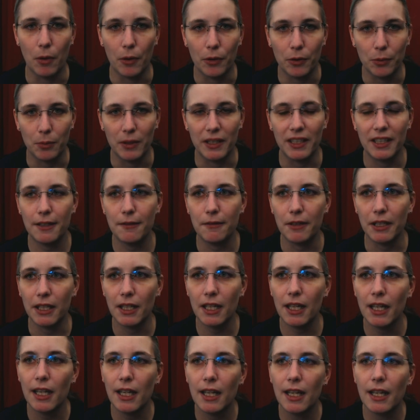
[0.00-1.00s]
I was when giving
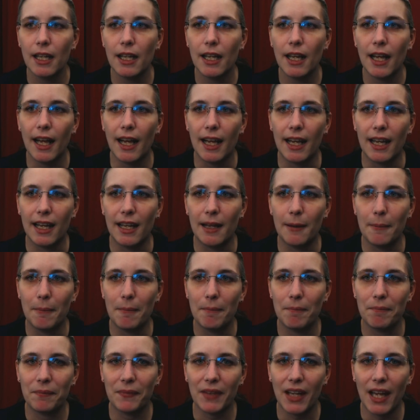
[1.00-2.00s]
it.
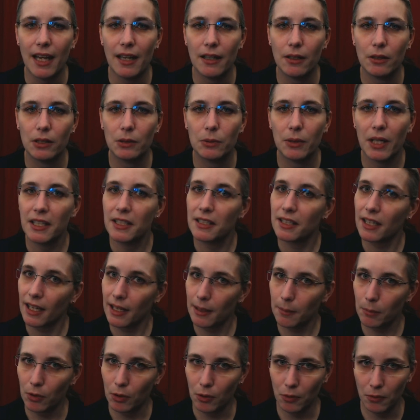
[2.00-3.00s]
Um, had a great
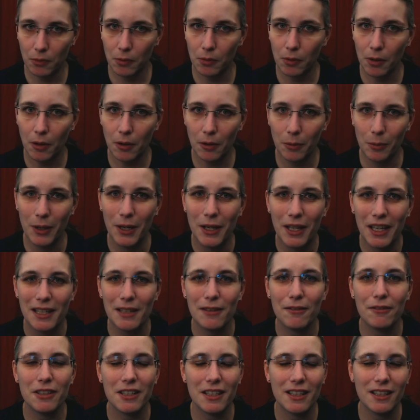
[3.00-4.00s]
time overall. We
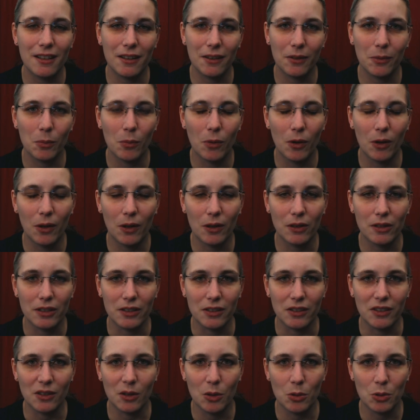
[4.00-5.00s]
even did a small
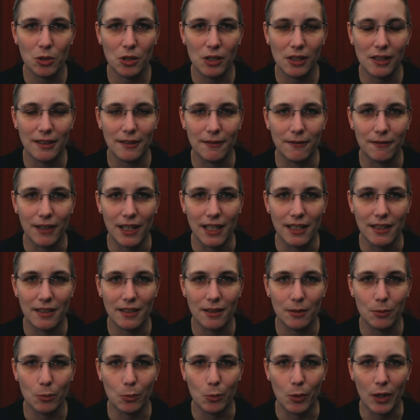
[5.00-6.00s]
a social
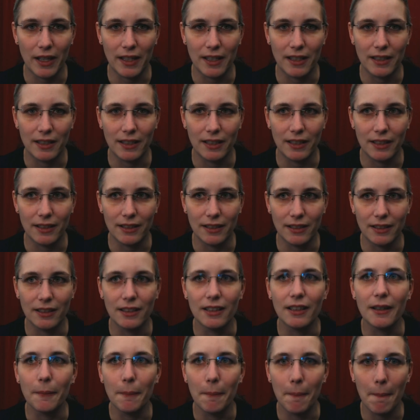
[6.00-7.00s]
event via
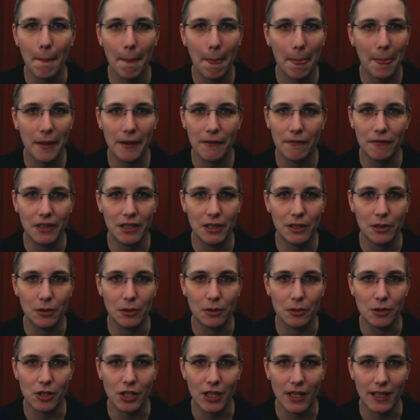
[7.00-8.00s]
um,
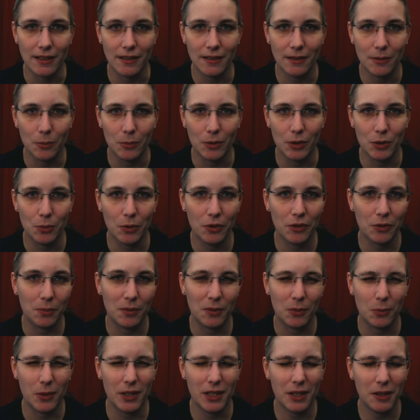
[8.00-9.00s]
video chat, which was a
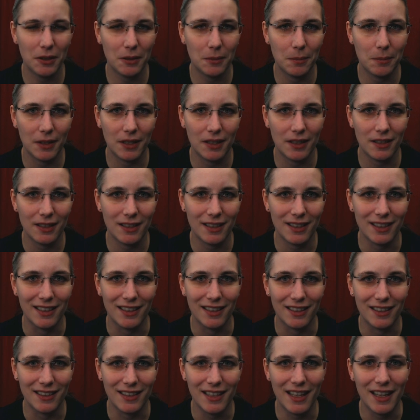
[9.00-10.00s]
bit weird, but
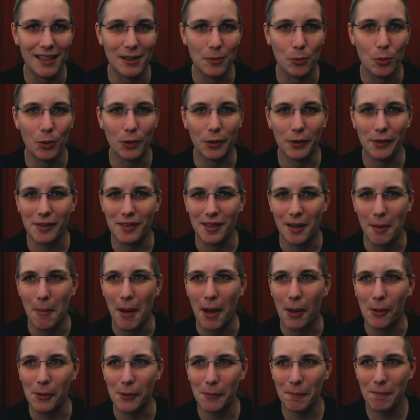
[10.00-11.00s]
uh, yeah, it worked
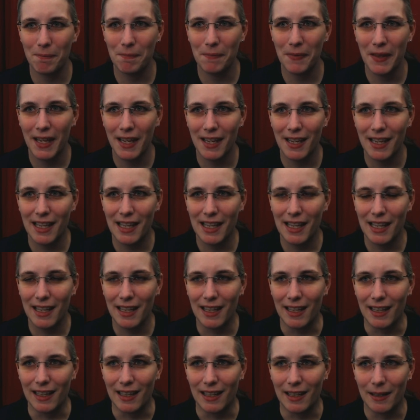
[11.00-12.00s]
somehow.
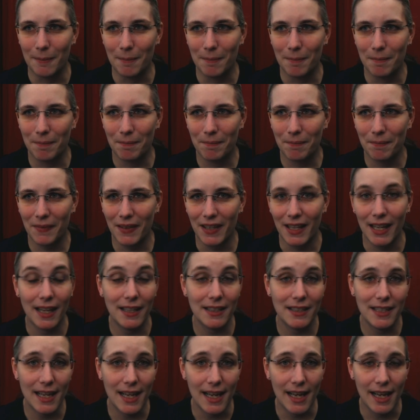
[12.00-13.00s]
Um,
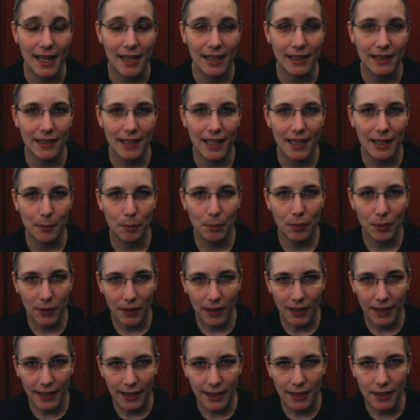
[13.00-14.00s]
and yeah, I'll I'll put
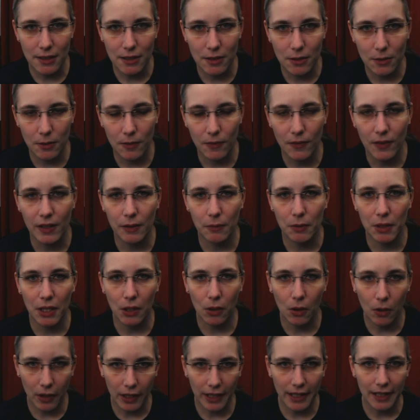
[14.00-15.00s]
a link to the
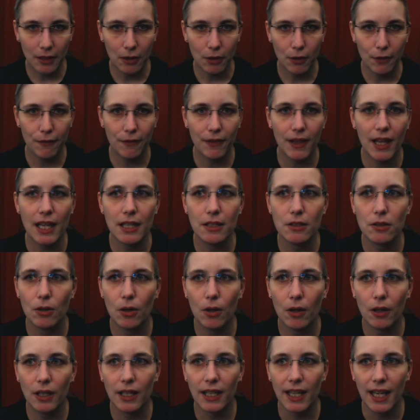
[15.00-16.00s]
recording of that
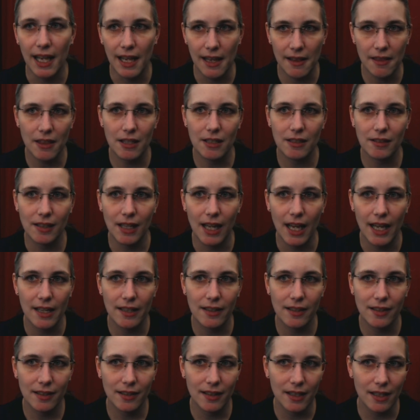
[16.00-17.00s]
talk and the
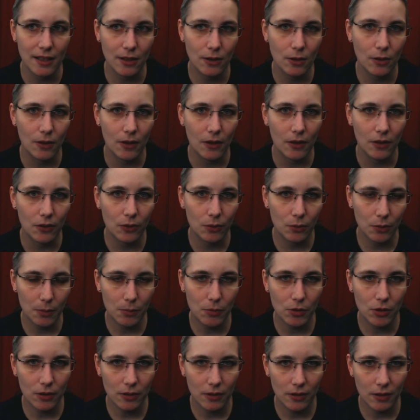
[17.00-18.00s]
slides into the
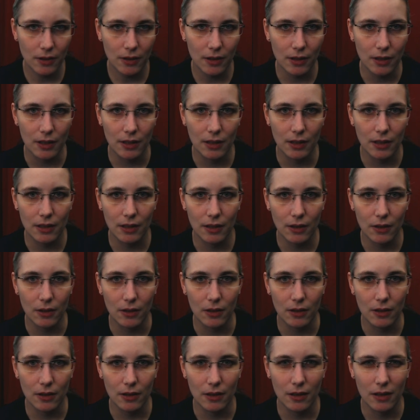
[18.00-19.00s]
description uh,
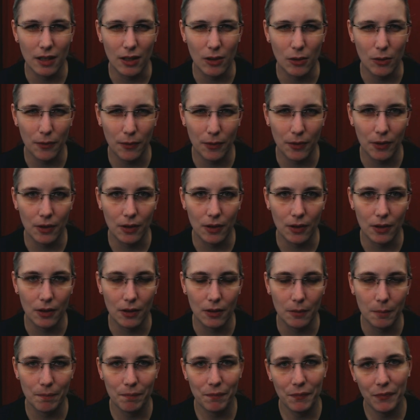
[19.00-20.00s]
uh, of
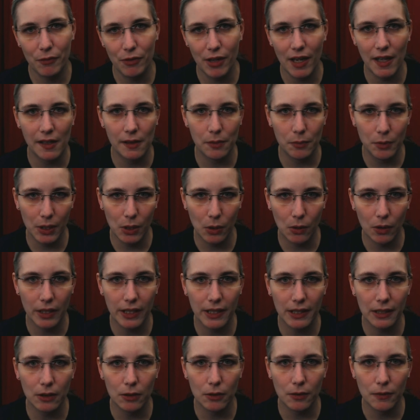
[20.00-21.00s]
the final
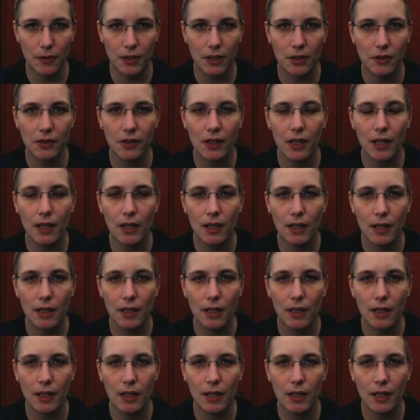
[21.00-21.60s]
recording of this